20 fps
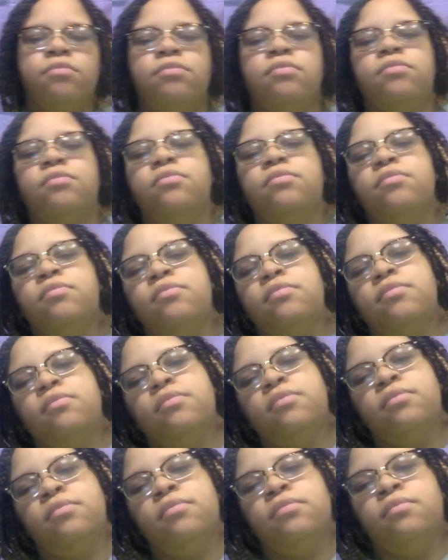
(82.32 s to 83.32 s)

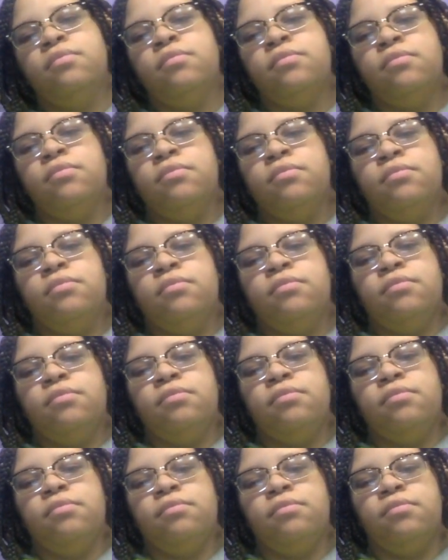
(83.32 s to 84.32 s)

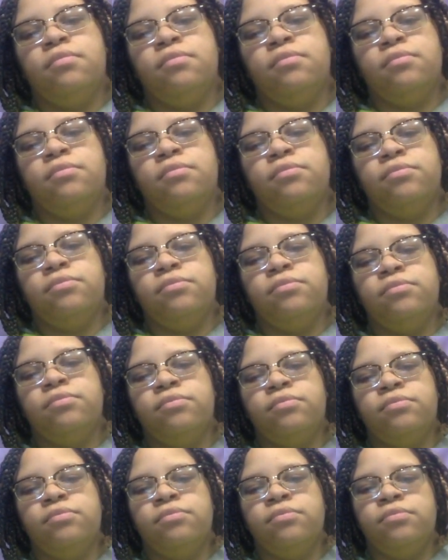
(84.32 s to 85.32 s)

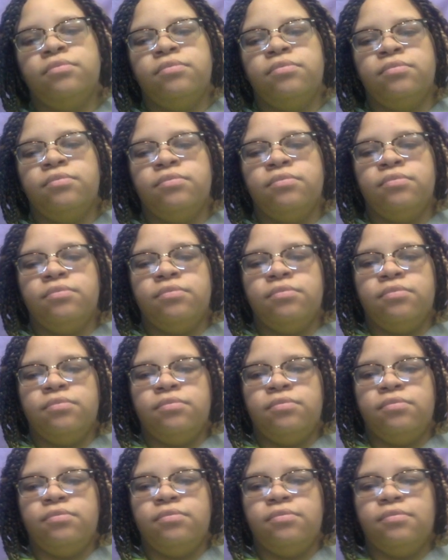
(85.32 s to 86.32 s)

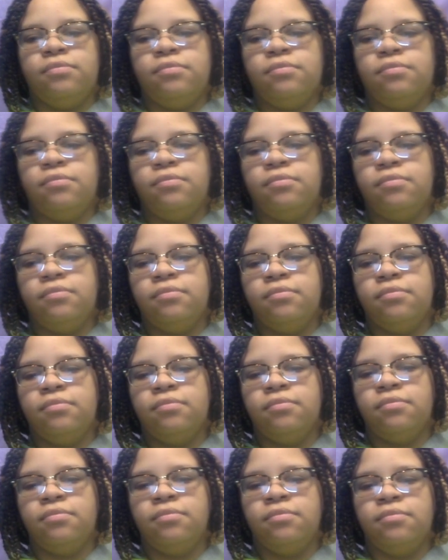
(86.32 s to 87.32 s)

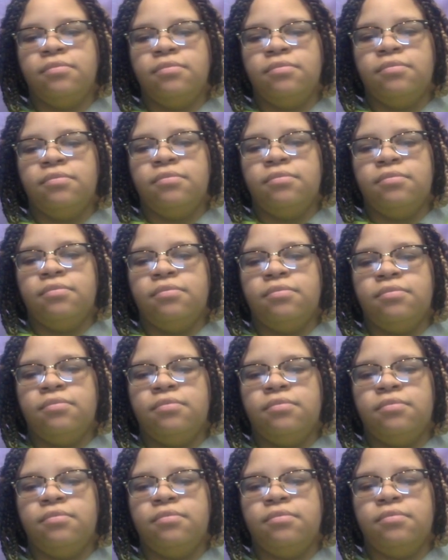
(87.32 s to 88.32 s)

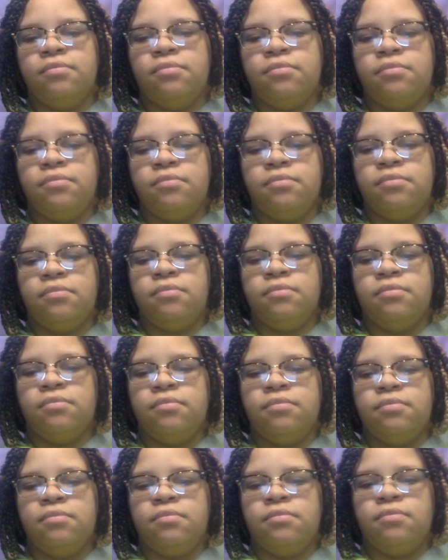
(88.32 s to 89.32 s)

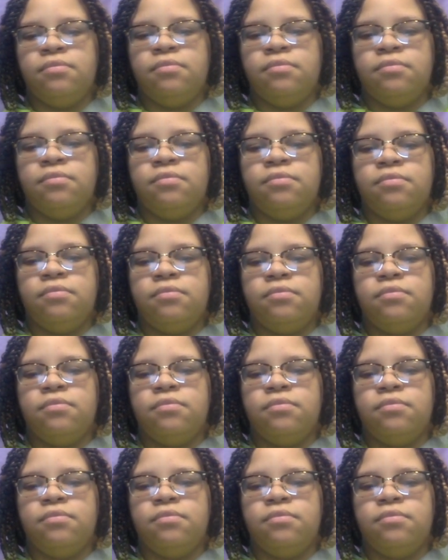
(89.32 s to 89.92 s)
(silent)